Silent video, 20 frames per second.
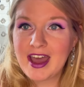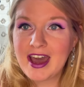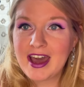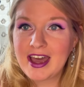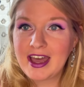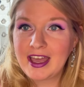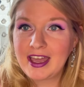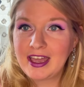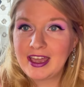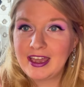
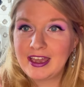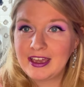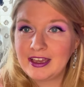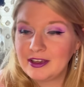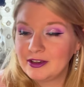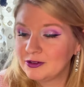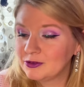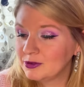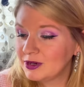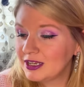
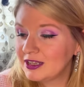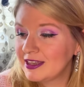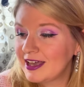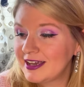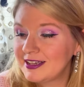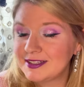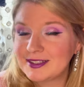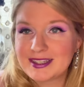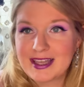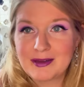I
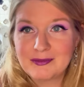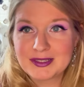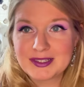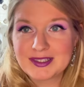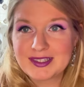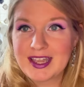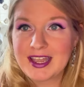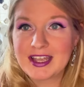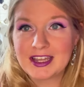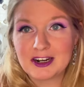realized that
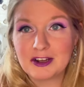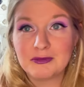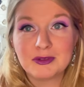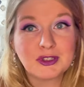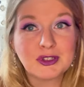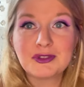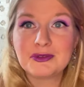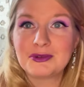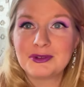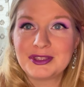mistake and
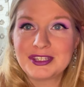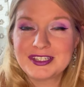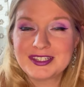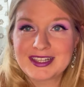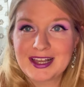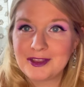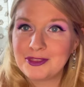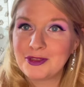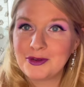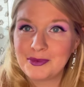almost threw these
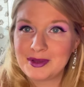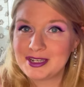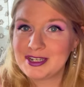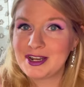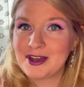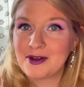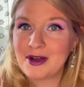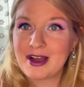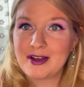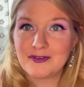out the window
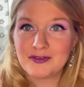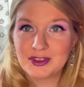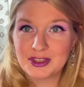off